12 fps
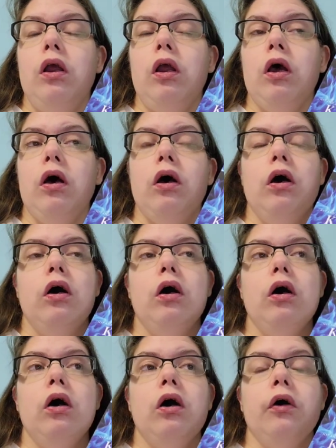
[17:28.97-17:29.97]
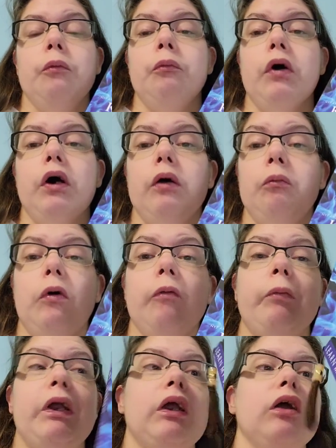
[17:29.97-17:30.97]
yeah. I'm
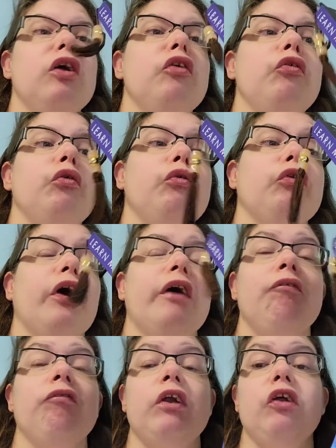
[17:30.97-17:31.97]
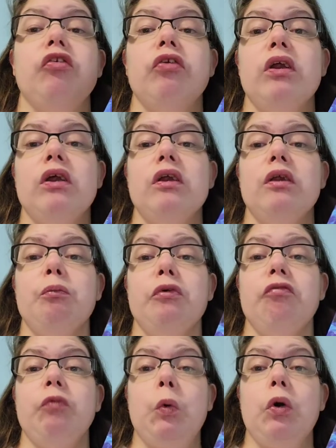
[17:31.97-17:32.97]
hoping to try and finish this
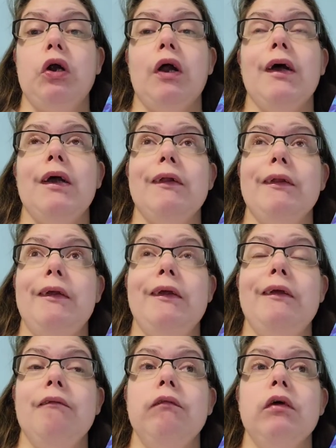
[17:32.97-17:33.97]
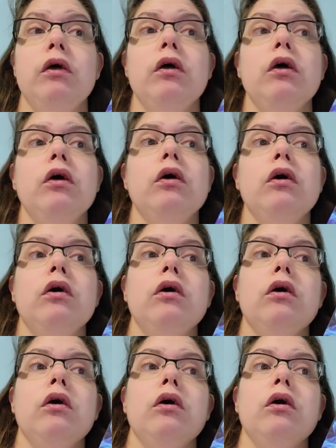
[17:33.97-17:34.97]
before I leave
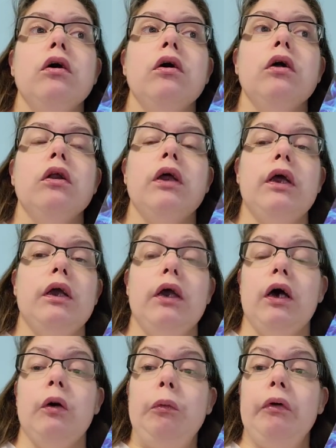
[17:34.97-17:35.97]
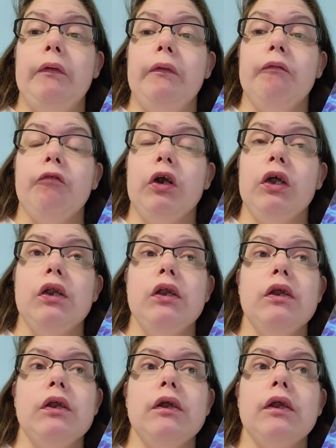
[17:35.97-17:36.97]
to hang out with
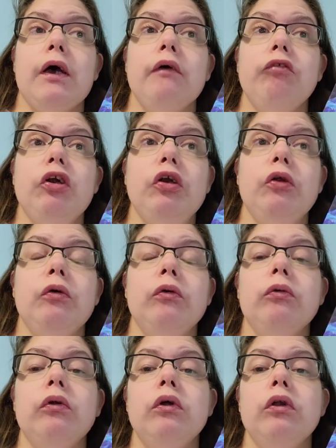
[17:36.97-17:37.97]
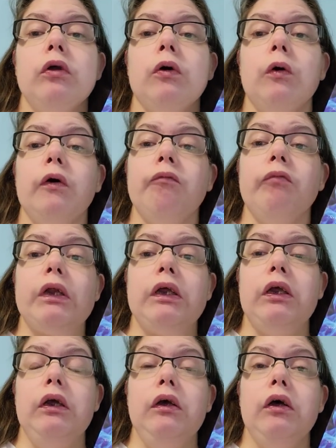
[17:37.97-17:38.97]
friends this afternoon. So
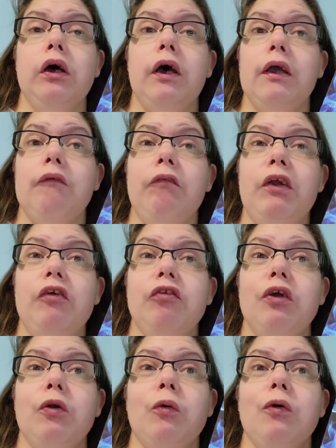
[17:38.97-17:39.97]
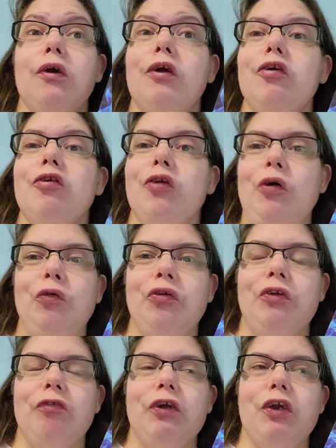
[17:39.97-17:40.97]
hopefully I can finish it, or
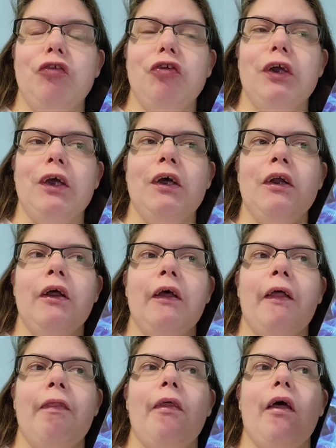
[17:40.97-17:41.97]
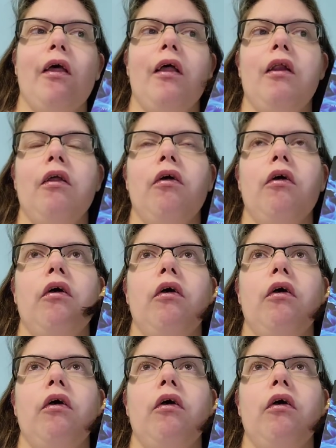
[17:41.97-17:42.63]
close to finishing it, and then